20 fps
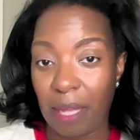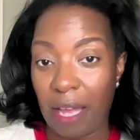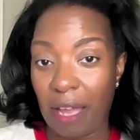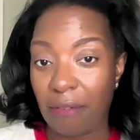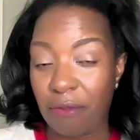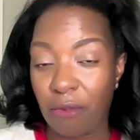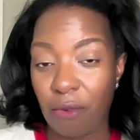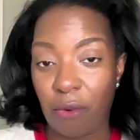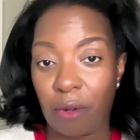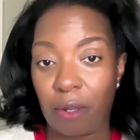
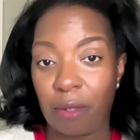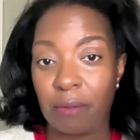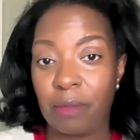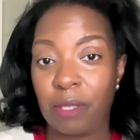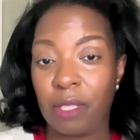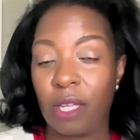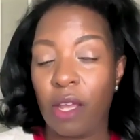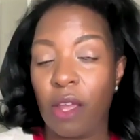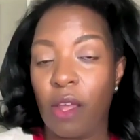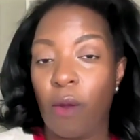
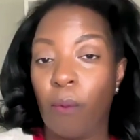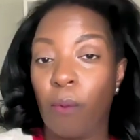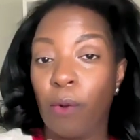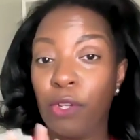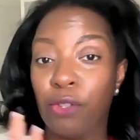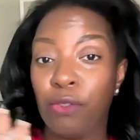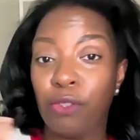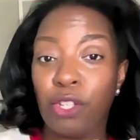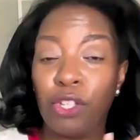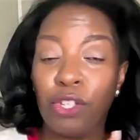platforms
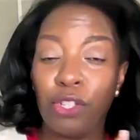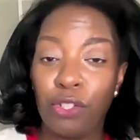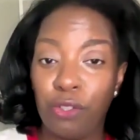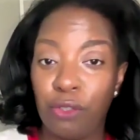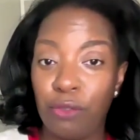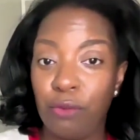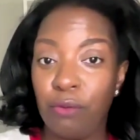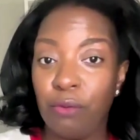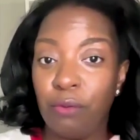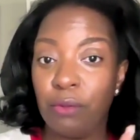where you can
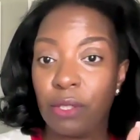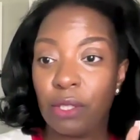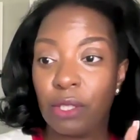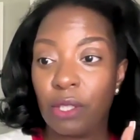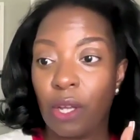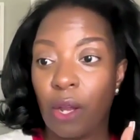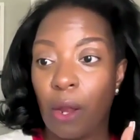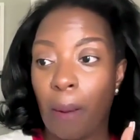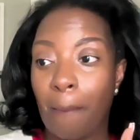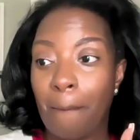use
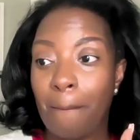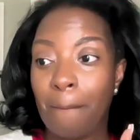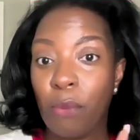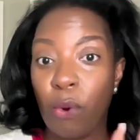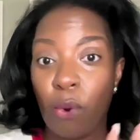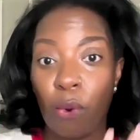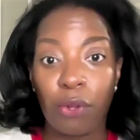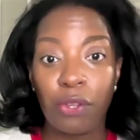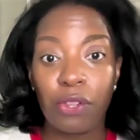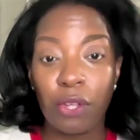
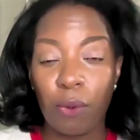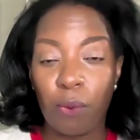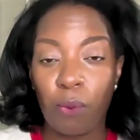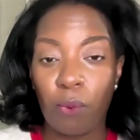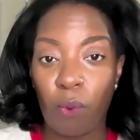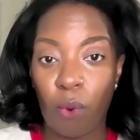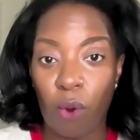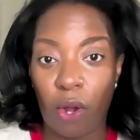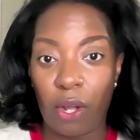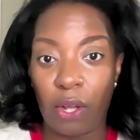more
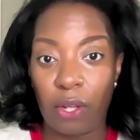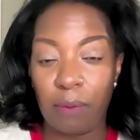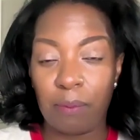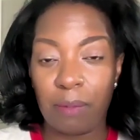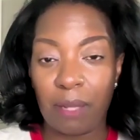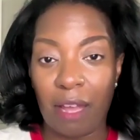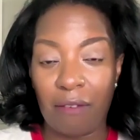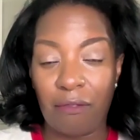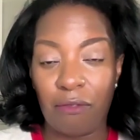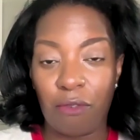than one
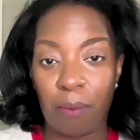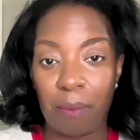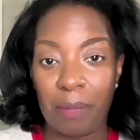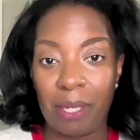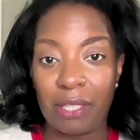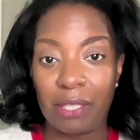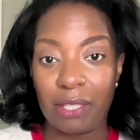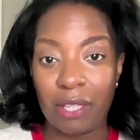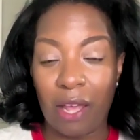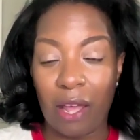platform
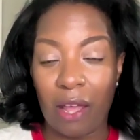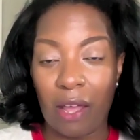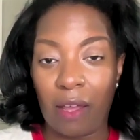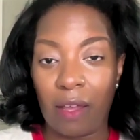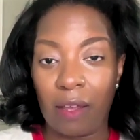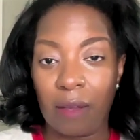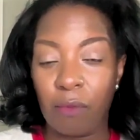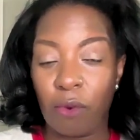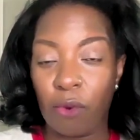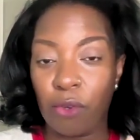at a
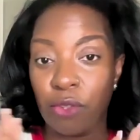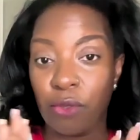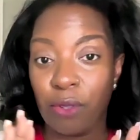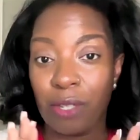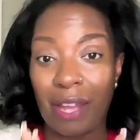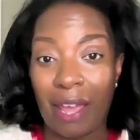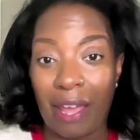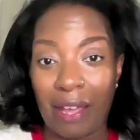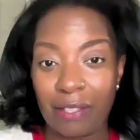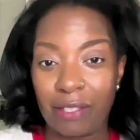time, or you
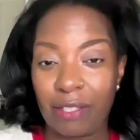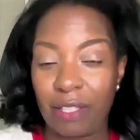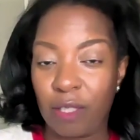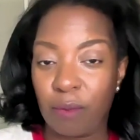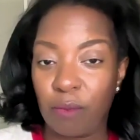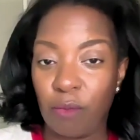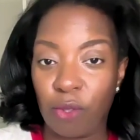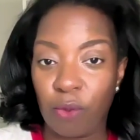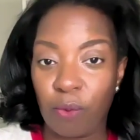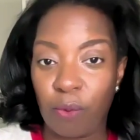can
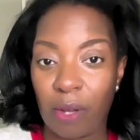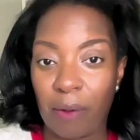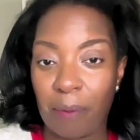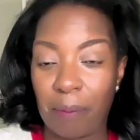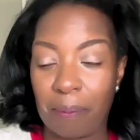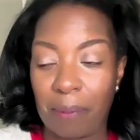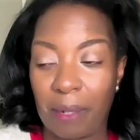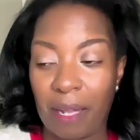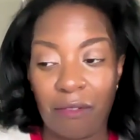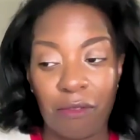access more than one
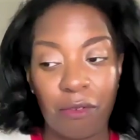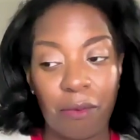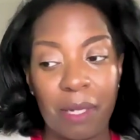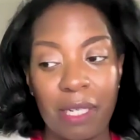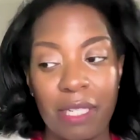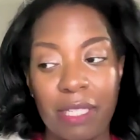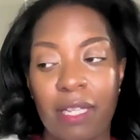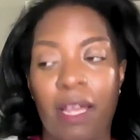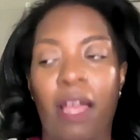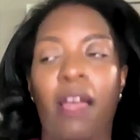platform
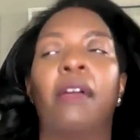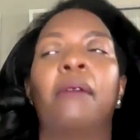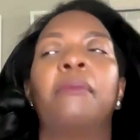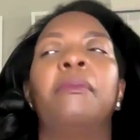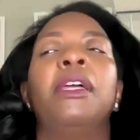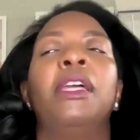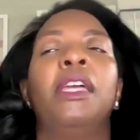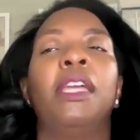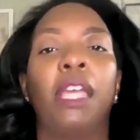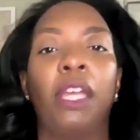at a
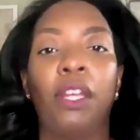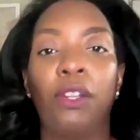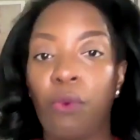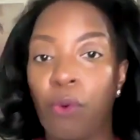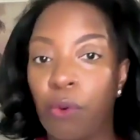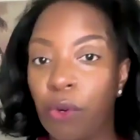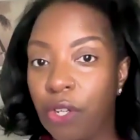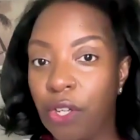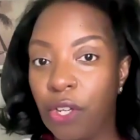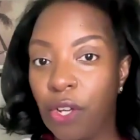time in
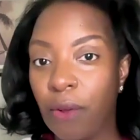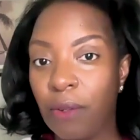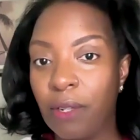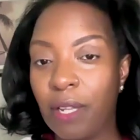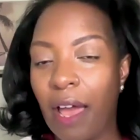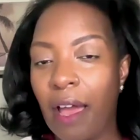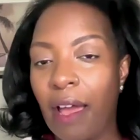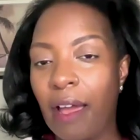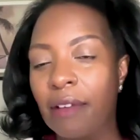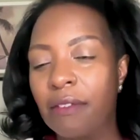order to go
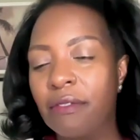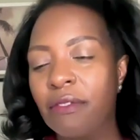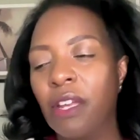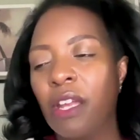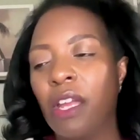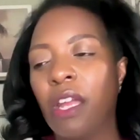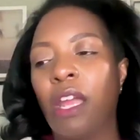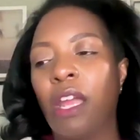live.